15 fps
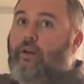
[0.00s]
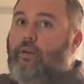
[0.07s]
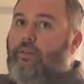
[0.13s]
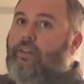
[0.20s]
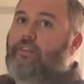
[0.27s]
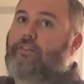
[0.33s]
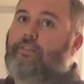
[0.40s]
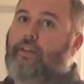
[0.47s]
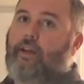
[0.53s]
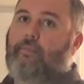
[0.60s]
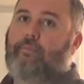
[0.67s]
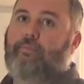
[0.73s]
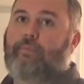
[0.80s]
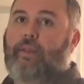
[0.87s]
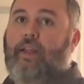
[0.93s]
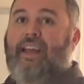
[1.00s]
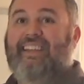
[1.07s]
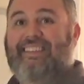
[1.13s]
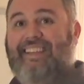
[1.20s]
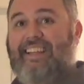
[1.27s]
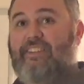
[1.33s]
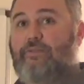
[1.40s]
on this step.
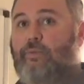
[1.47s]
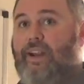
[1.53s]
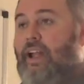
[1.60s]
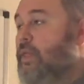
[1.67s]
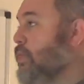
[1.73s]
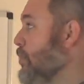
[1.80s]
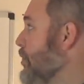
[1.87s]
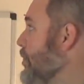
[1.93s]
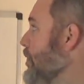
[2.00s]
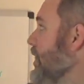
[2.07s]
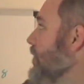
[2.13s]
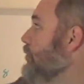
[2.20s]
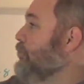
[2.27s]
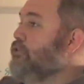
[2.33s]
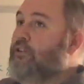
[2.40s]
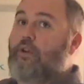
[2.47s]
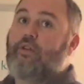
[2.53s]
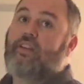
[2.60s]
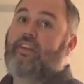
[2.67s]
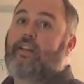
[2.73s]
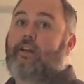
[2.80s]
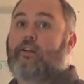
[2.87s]
Let's round this to
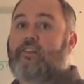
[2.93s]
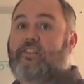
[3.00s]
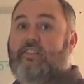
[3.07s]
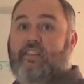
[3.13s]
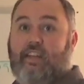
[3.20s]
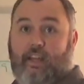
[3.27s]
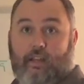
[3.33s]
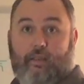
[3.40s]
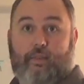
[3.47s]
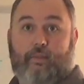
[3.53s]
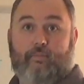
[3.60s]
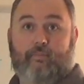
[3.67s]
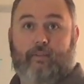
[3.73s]
the nearest tenth,